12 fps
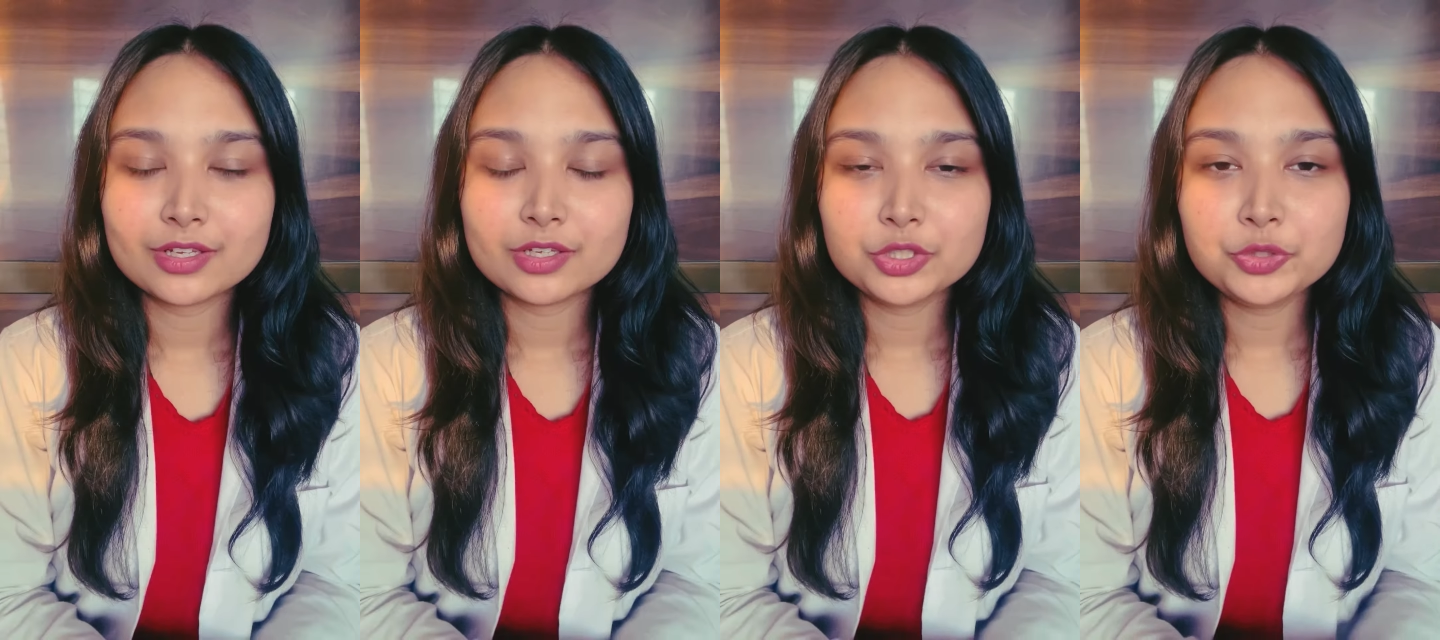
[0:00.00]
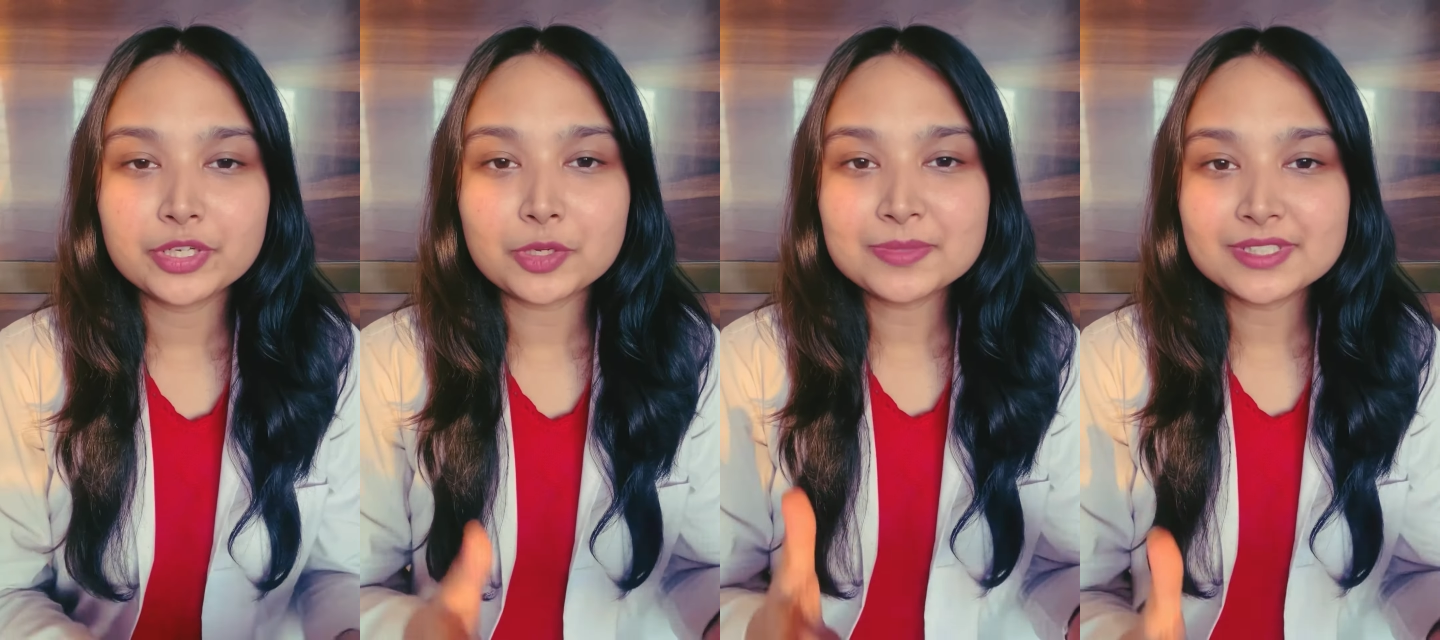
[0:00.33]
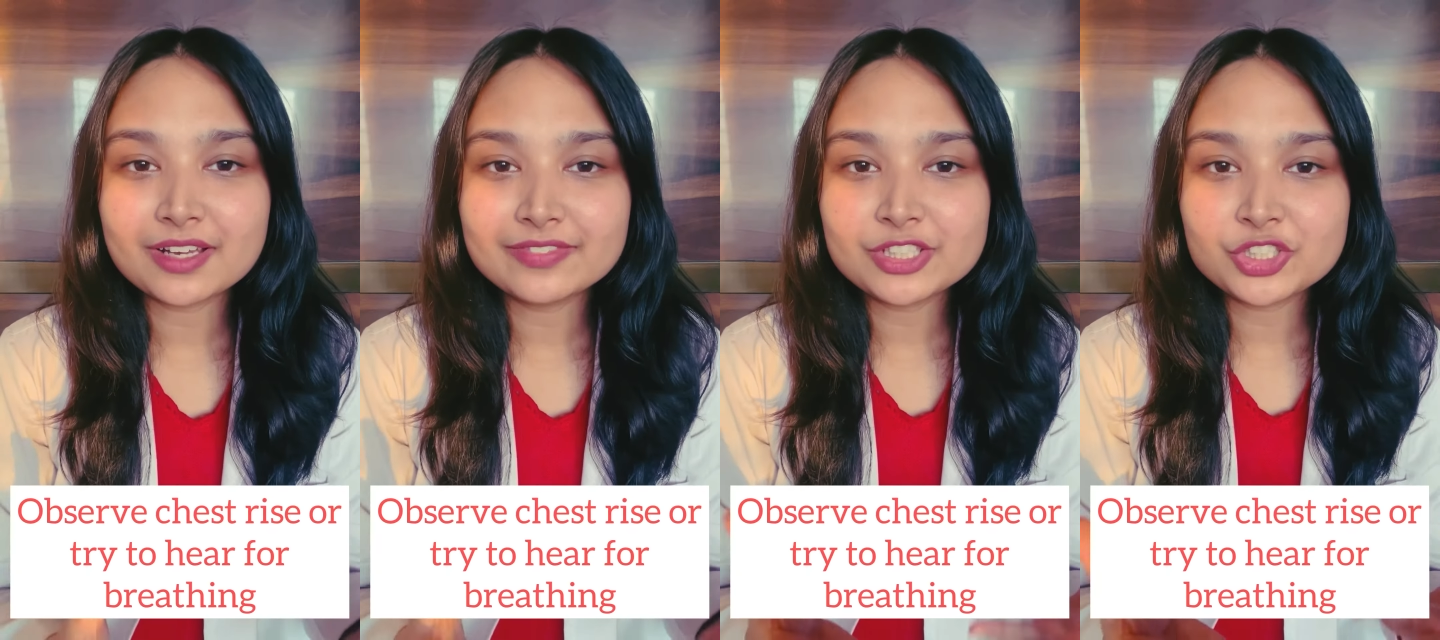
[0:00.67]
You can
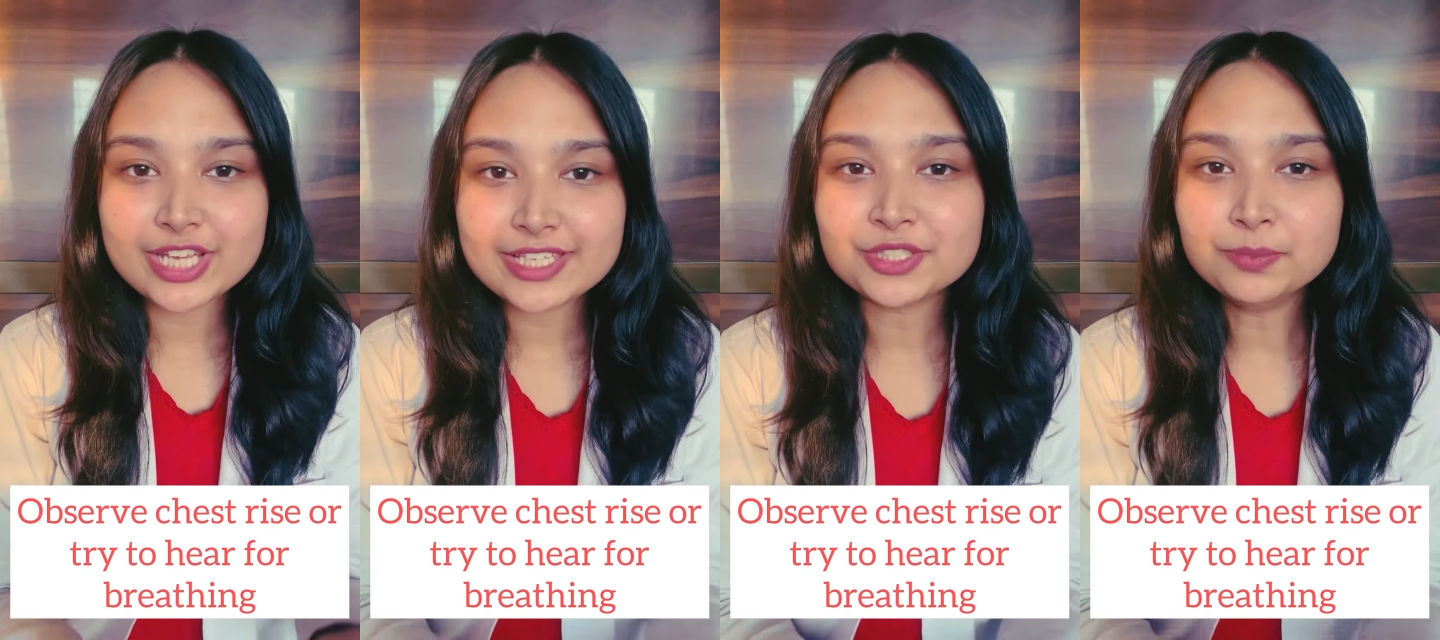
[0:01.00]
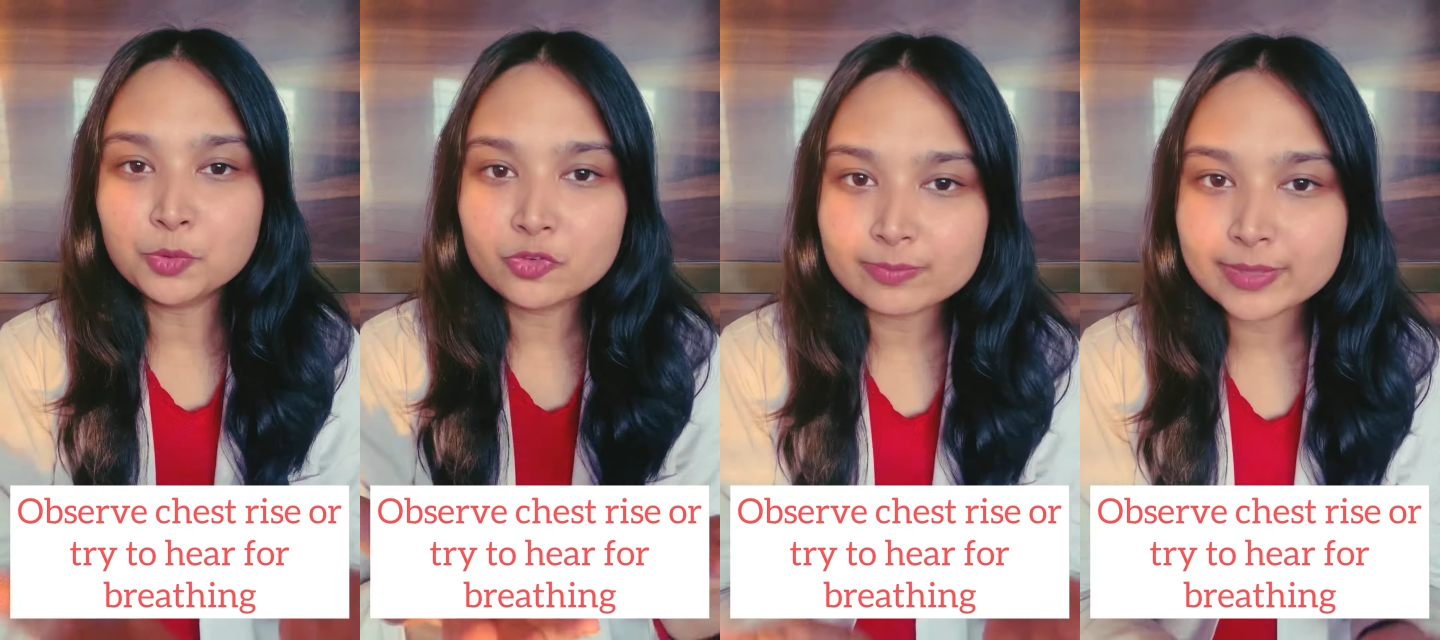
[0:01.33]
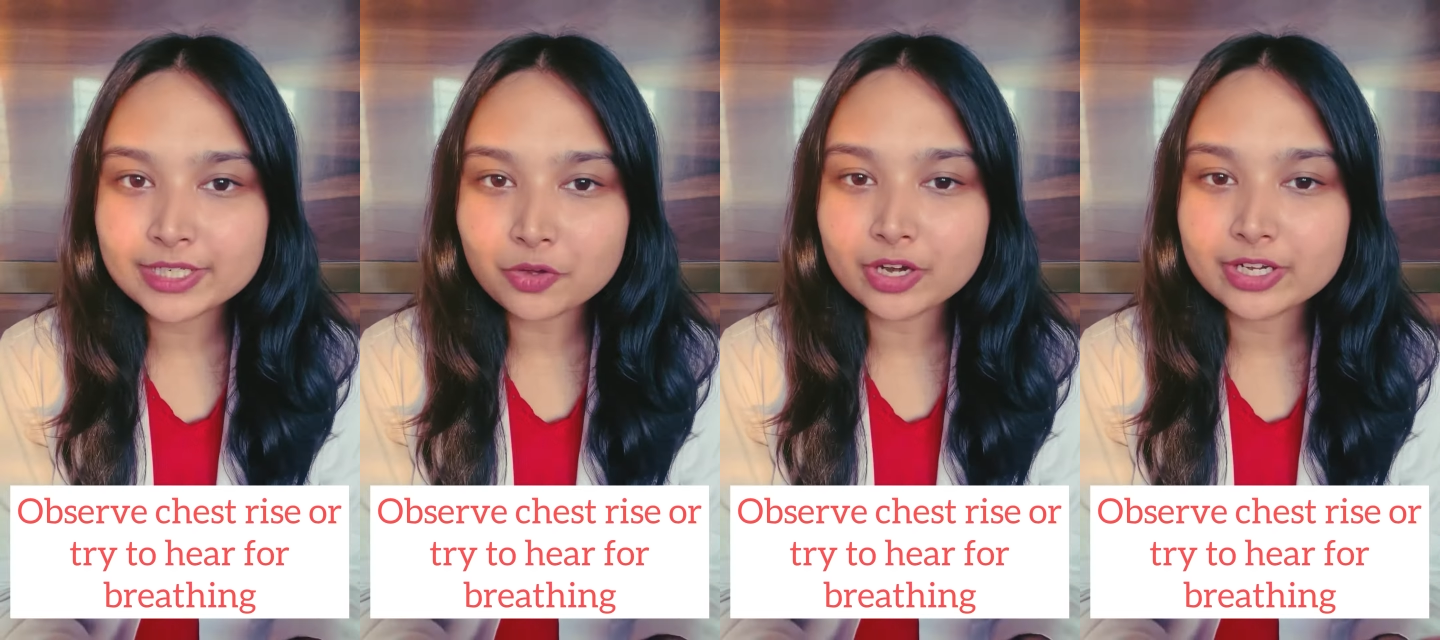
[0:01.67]
observe the chest
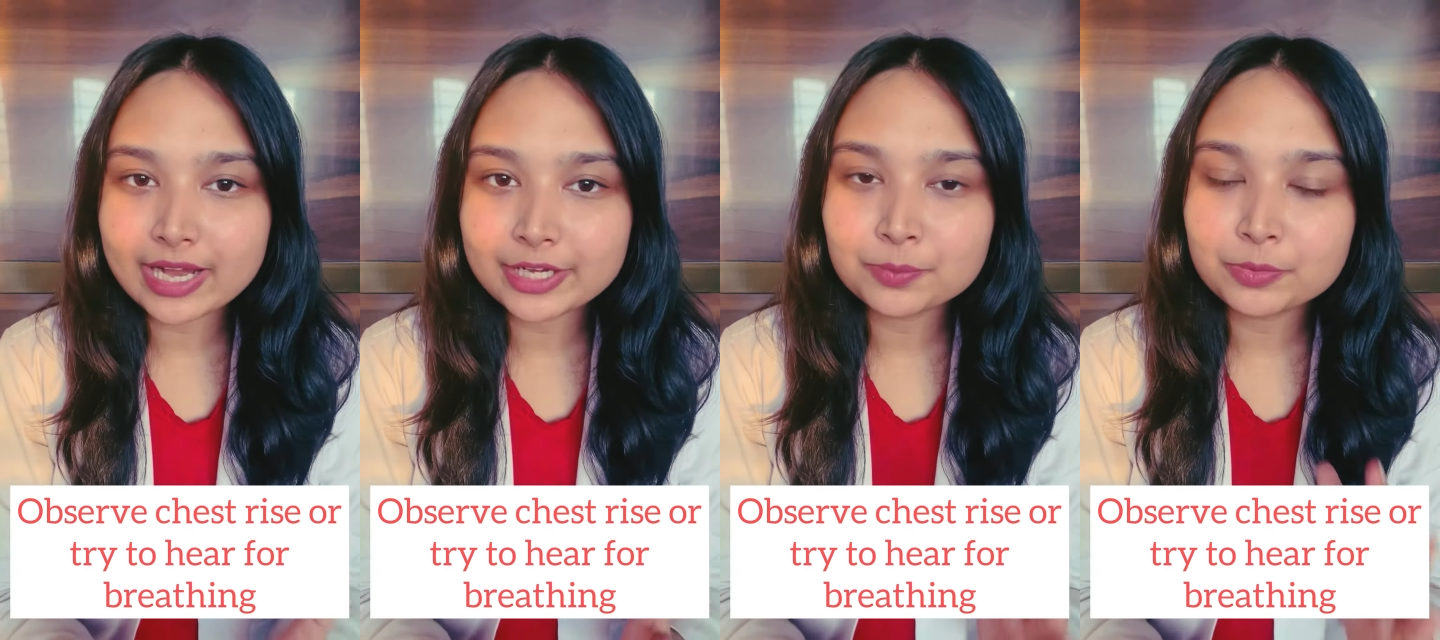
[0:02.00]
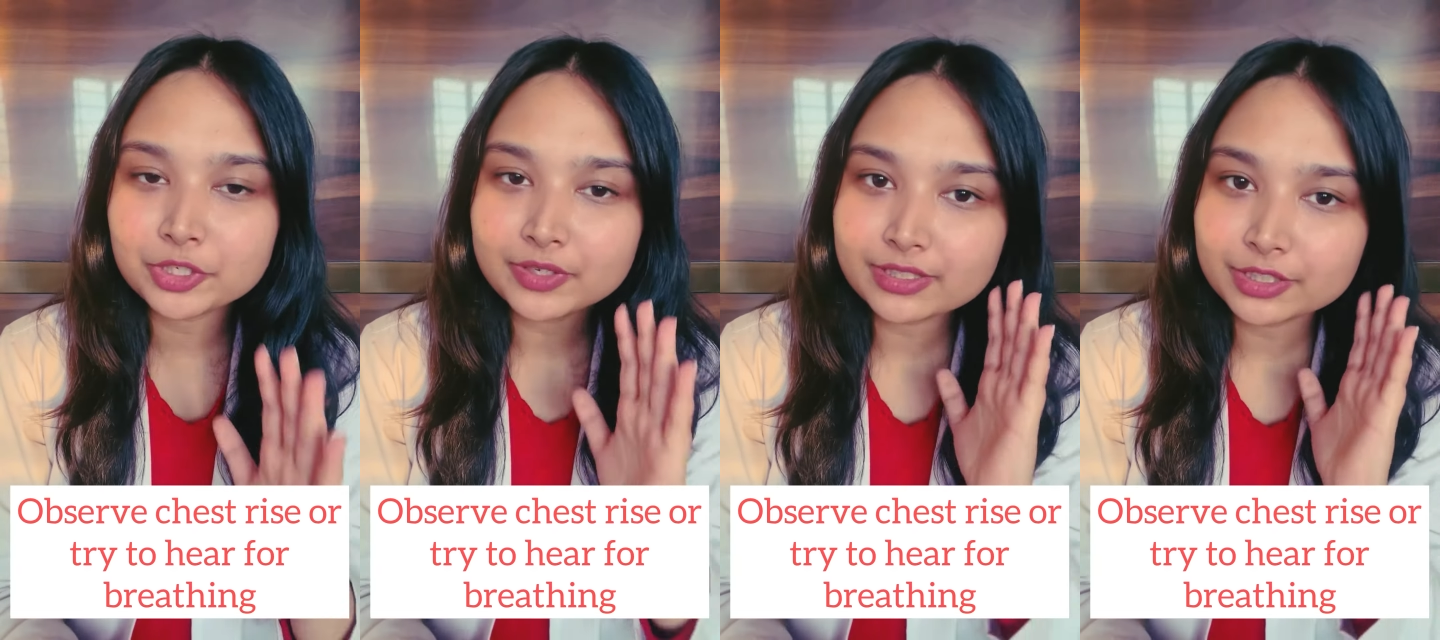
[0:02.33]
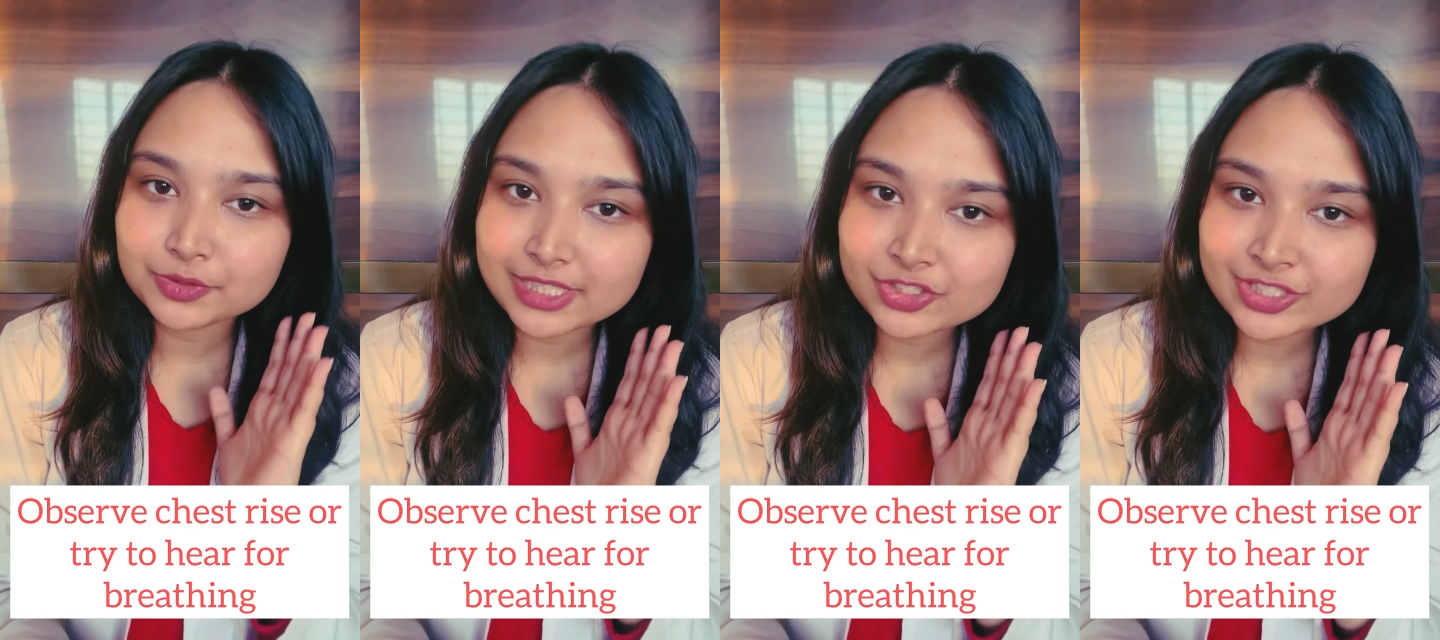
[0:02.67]
movement or try to put your ear to
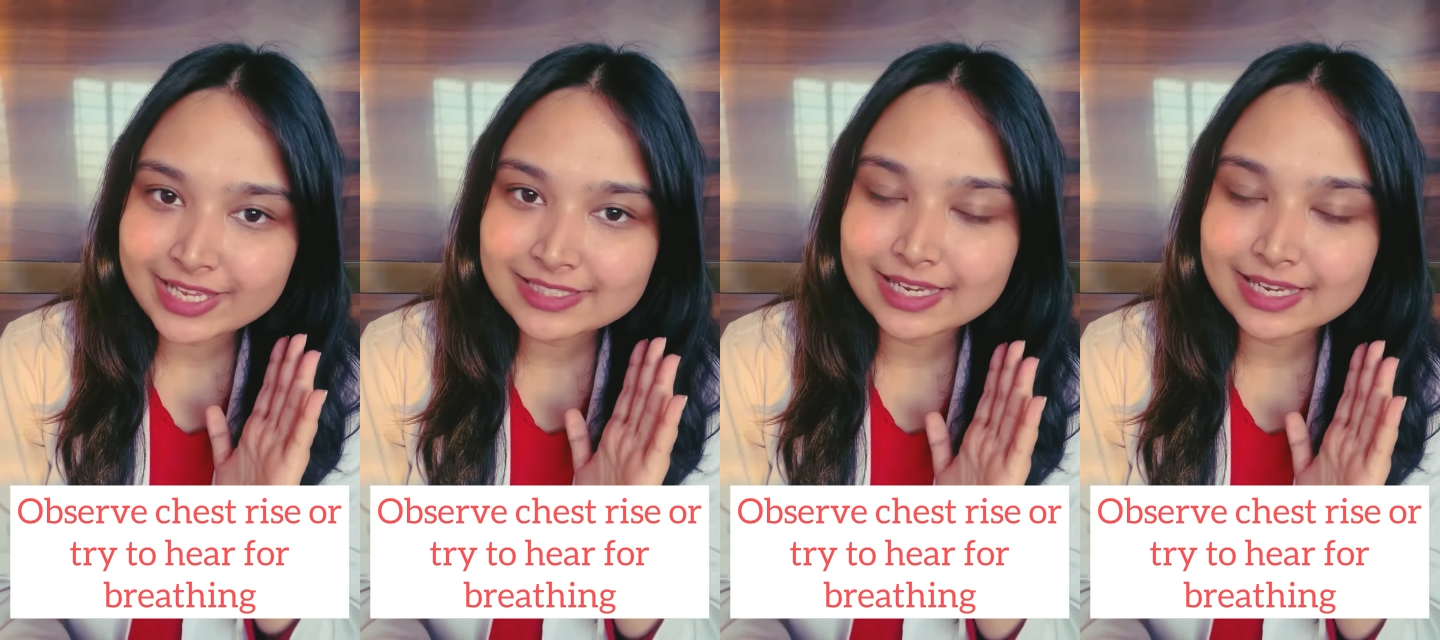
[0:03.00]
their chest